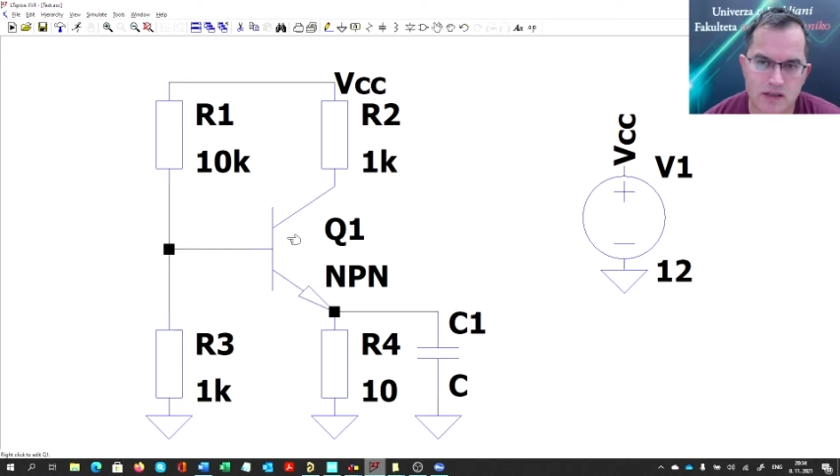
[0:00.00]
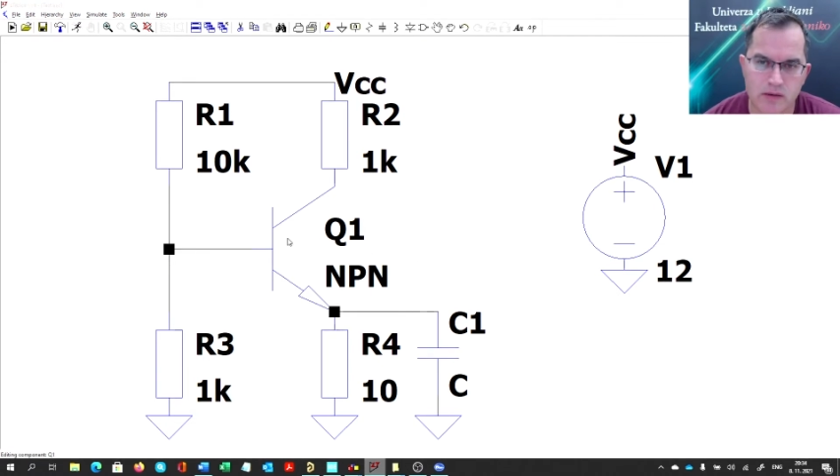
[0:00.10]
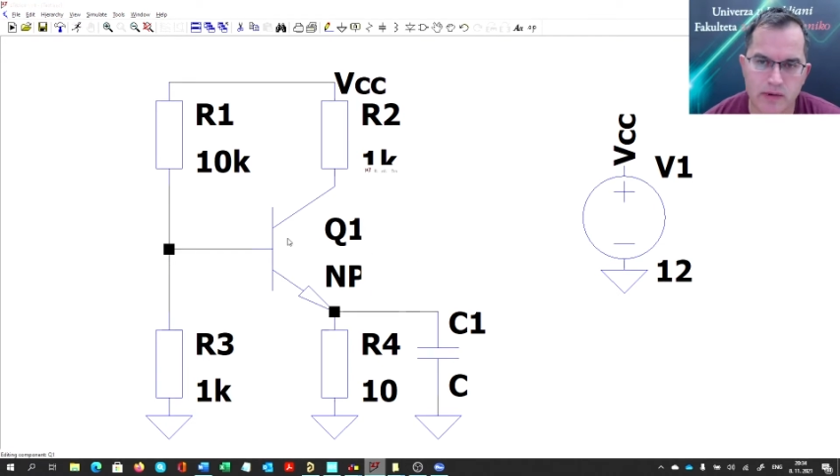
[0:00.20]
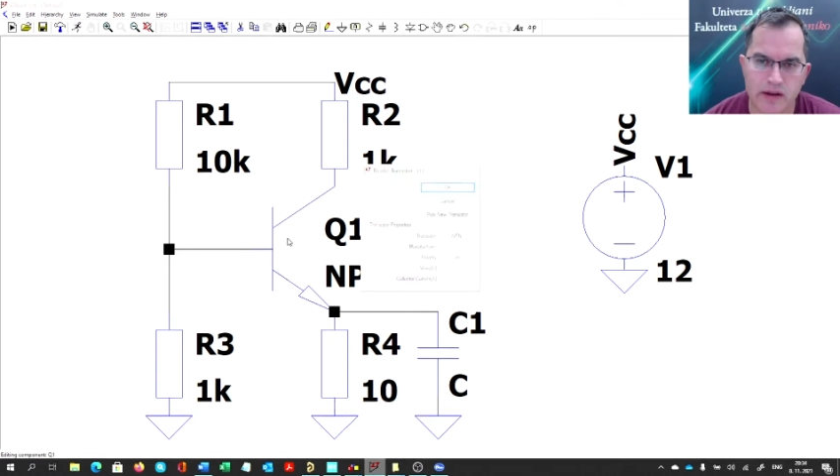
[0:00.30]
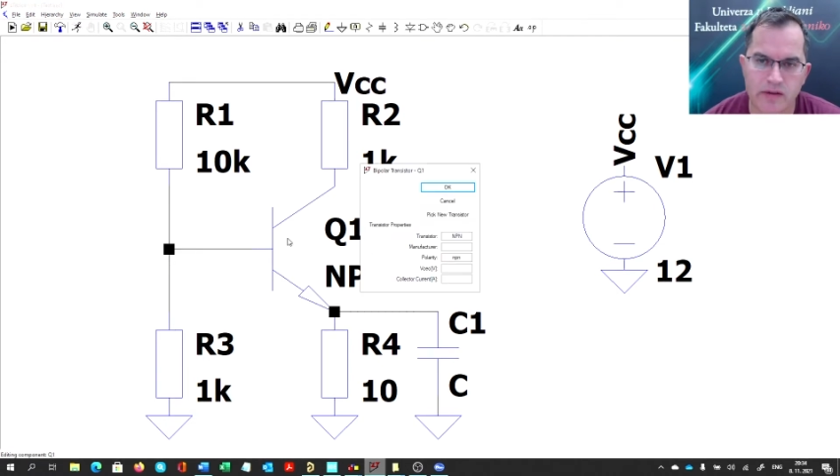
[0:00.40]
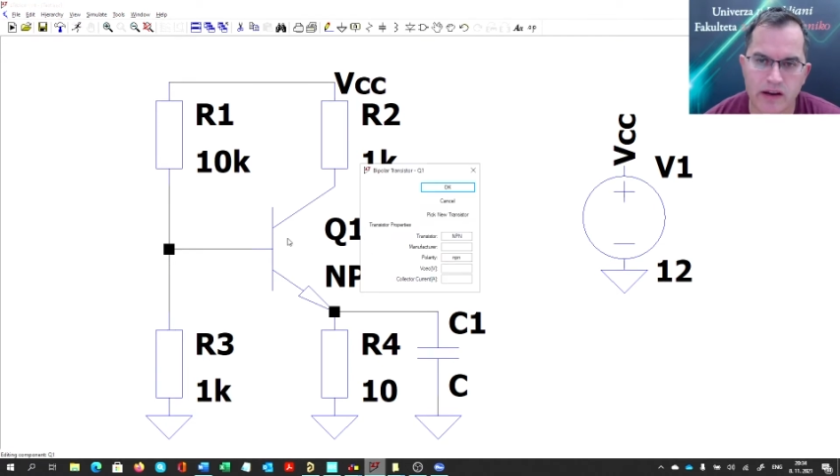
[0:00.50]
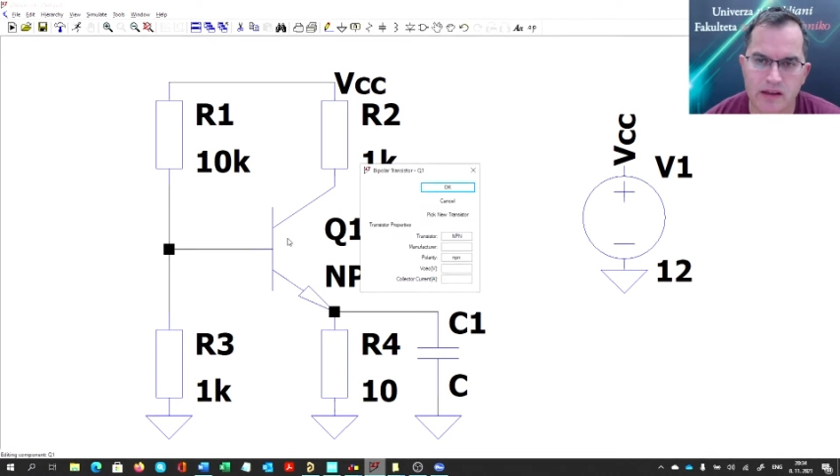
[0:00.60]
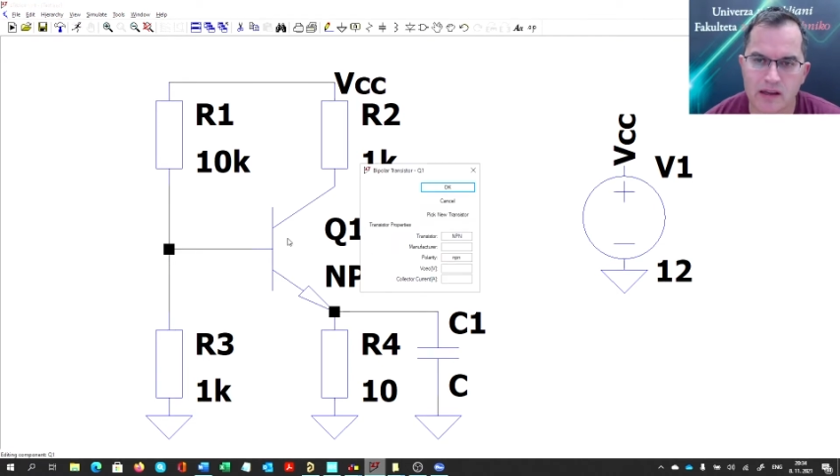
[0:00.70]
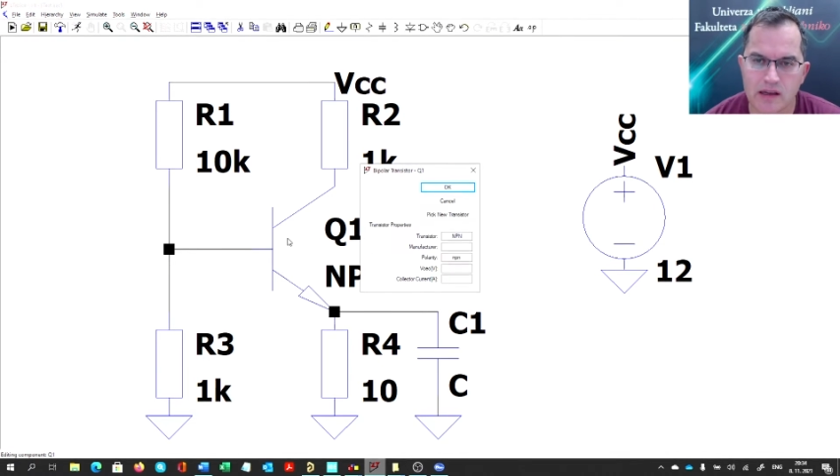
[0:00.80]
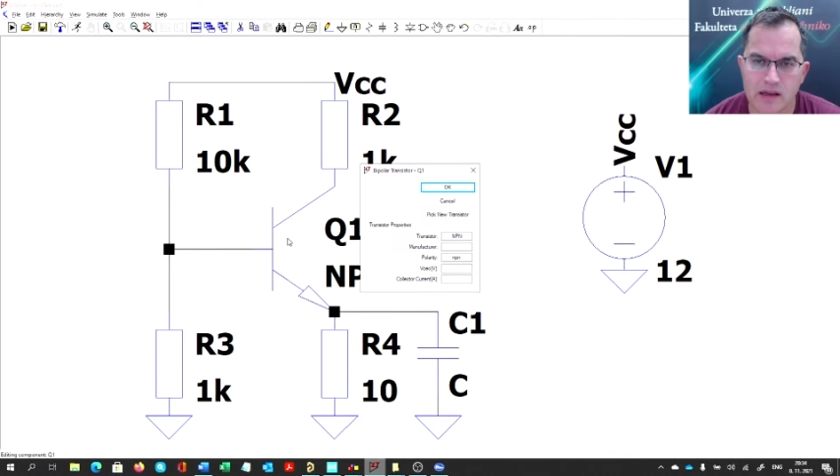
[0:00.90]
by
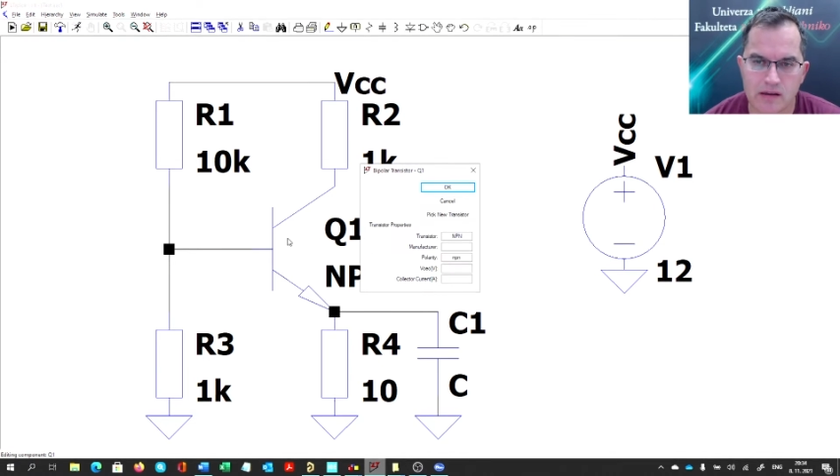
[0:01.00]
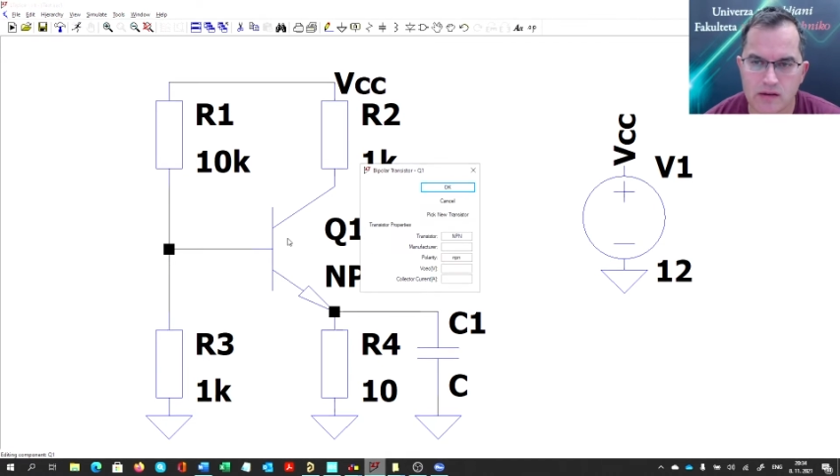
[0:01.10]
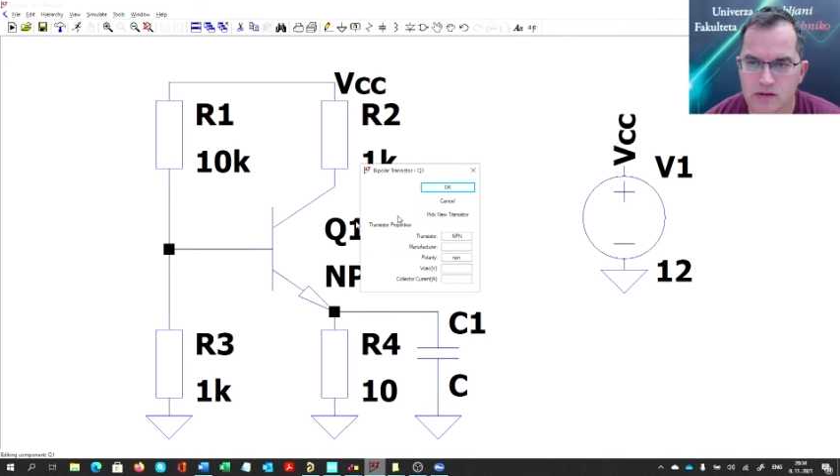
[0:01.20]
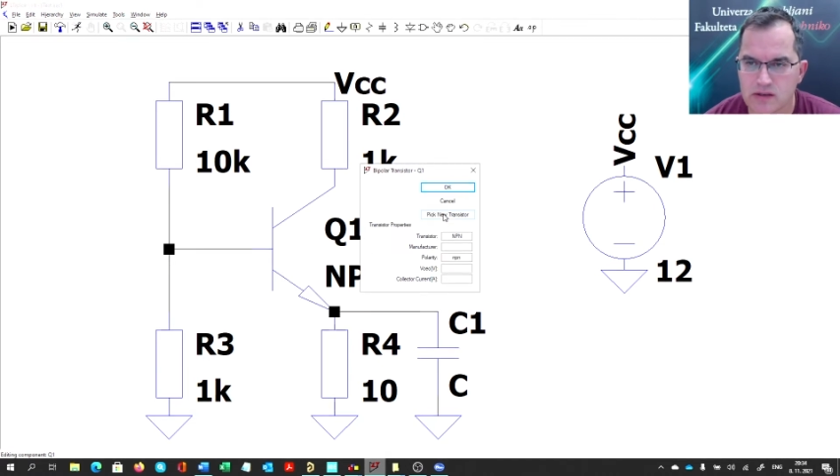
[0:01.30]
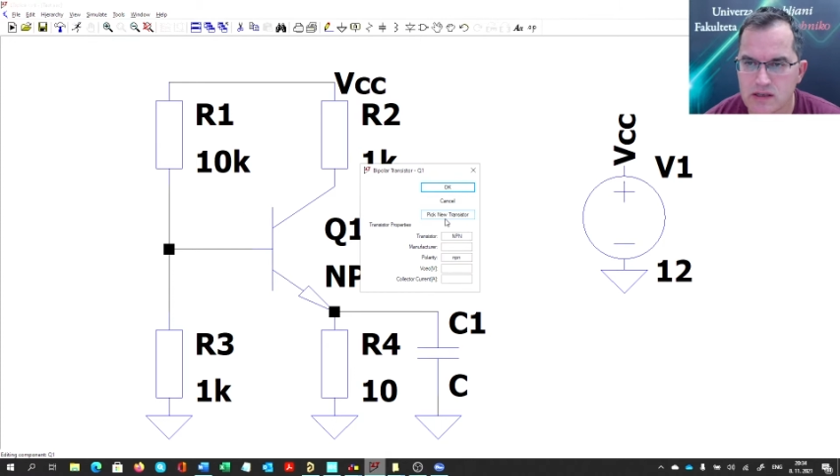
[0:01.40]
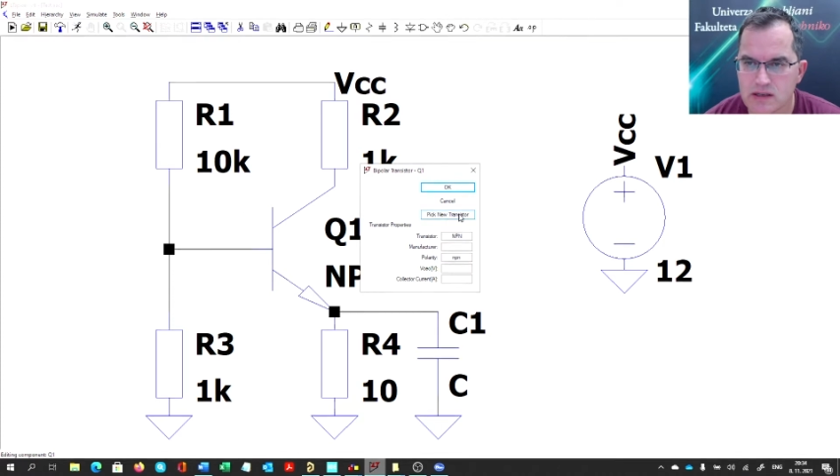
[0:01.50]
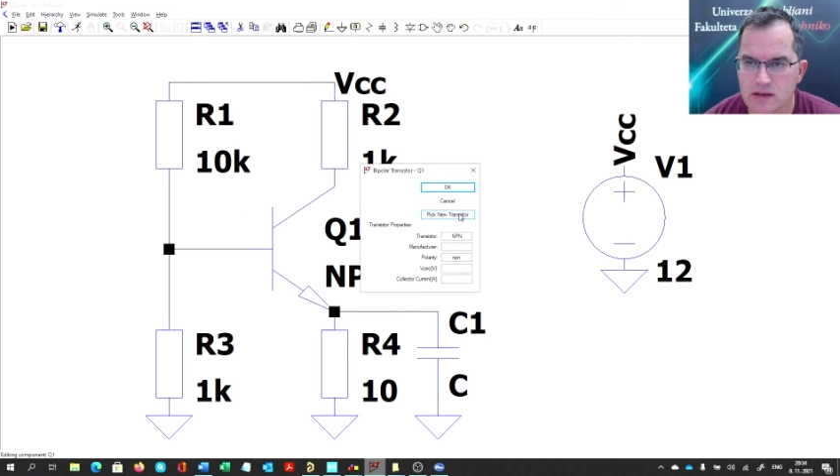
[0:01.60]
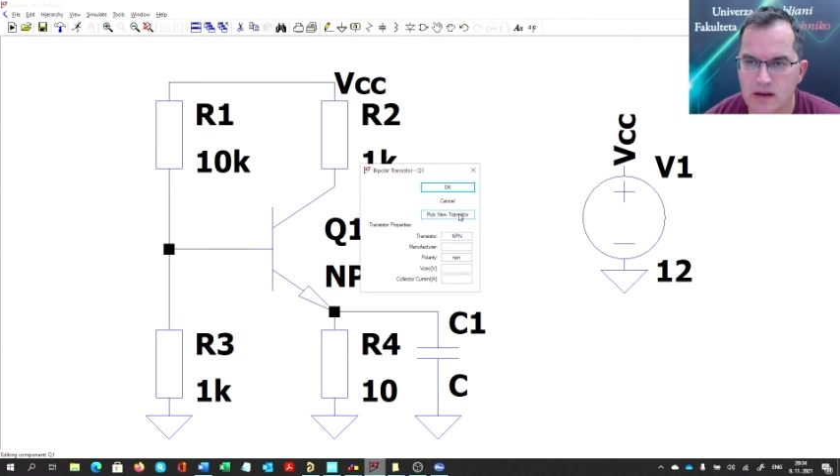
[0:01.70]
right-clicking the transistor,